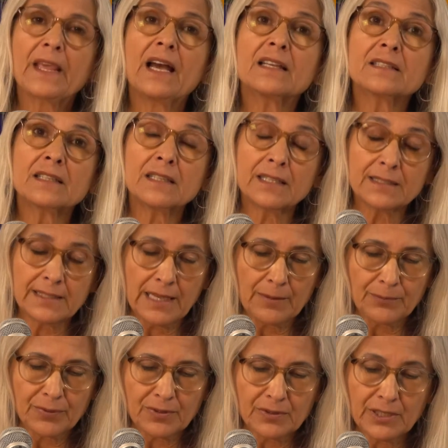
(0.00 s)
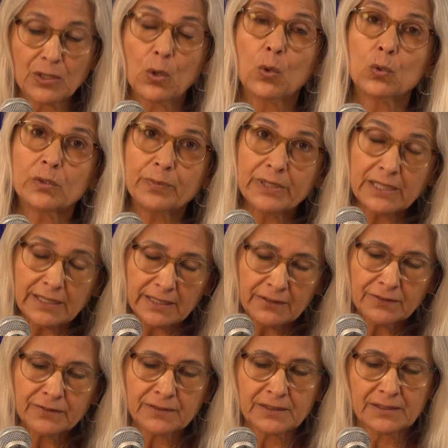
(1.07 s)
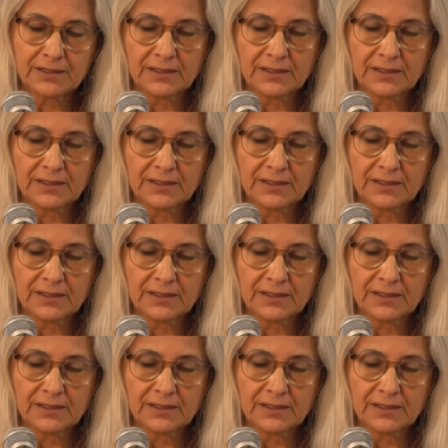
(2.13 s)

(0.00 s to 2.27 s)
As an example, the old belief,